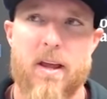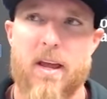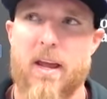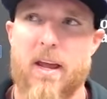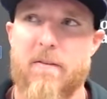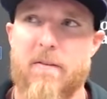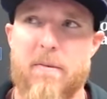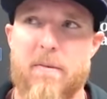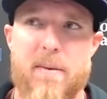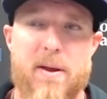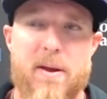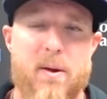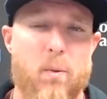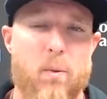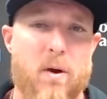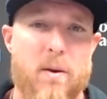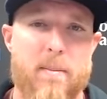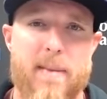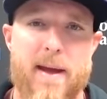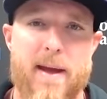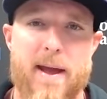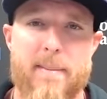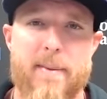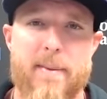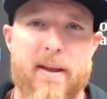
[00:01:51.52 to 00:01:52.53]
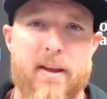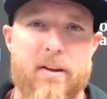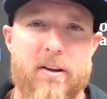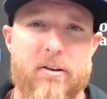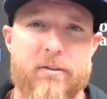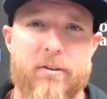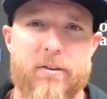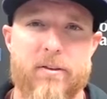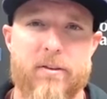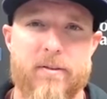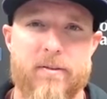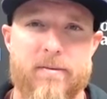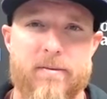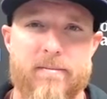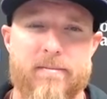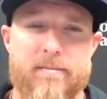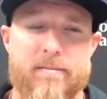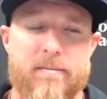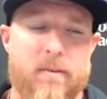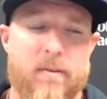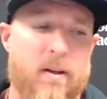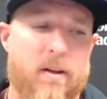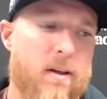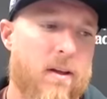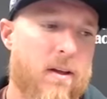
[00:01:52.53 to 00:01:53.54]
if you make one bad pitch,
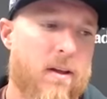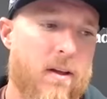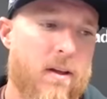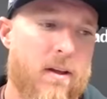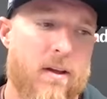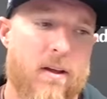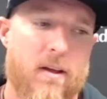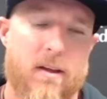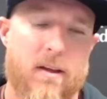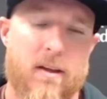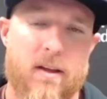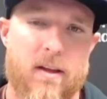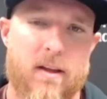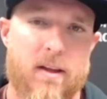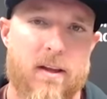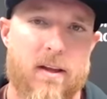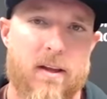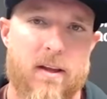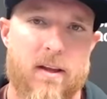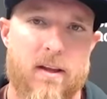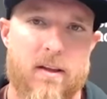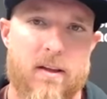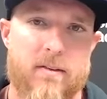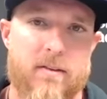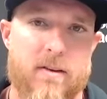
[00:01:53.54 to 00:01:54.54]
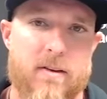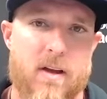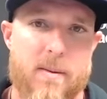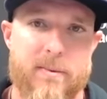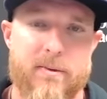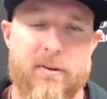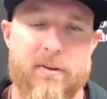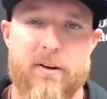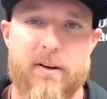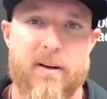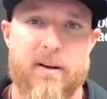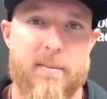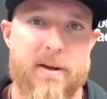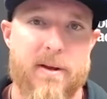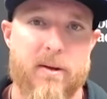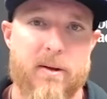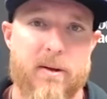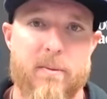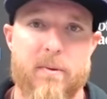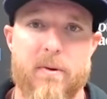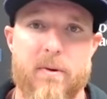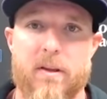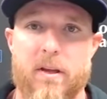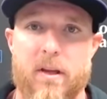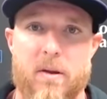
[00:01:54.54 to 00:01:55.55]
is an opportunity to make a
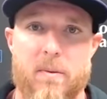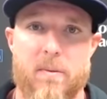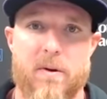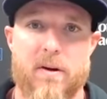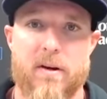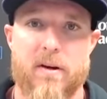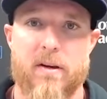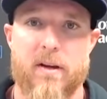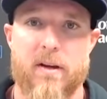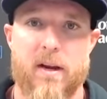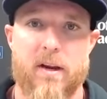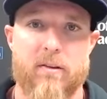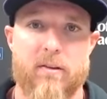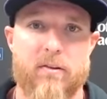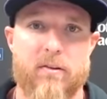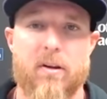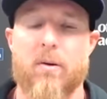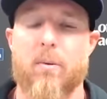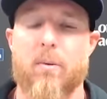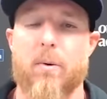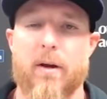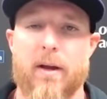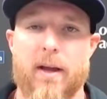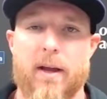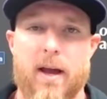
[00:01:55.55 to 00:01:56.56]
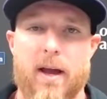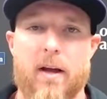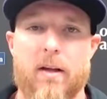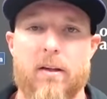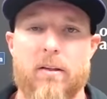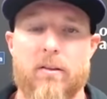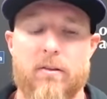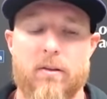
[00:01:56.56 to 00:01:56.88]
really good one, and it's going to work out.